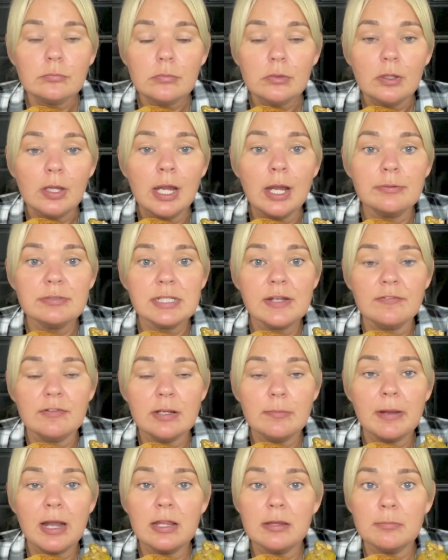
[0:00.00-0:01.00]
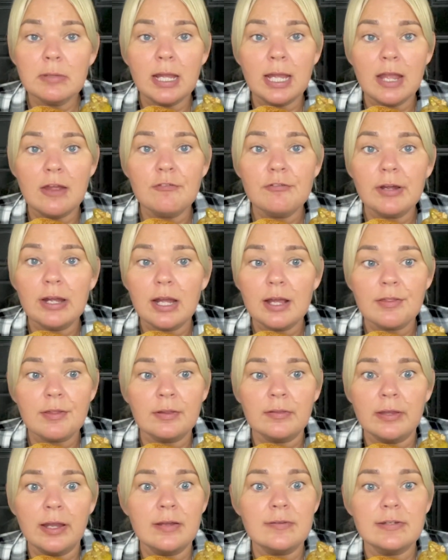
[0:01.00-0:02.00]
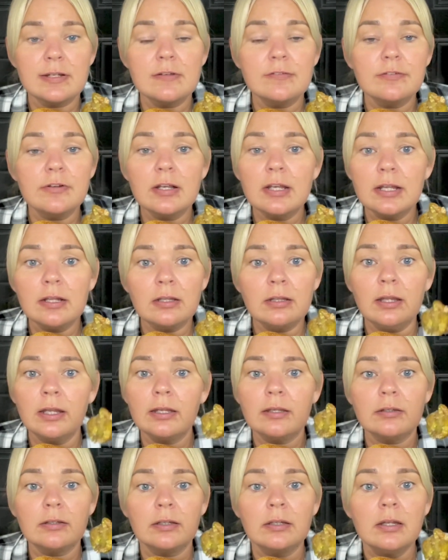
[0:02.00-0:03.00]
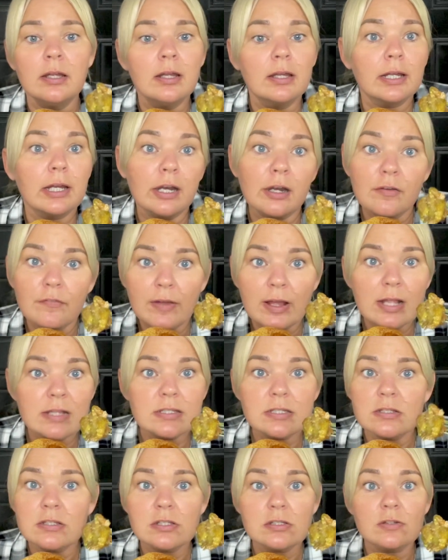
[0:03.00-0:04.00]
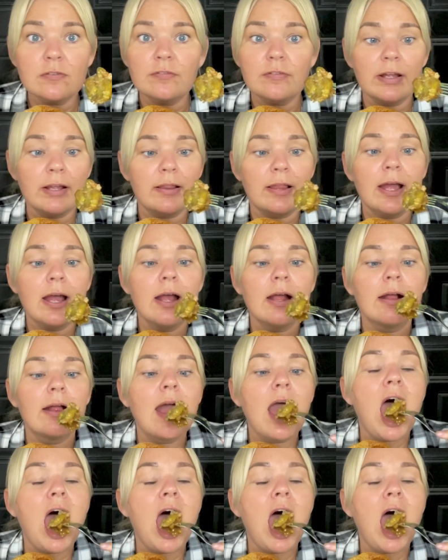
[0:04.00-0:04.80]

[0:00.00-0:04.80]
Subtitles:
I would definitely buy them an air fryer. I think they're ideal for little like caravans and stuff like that.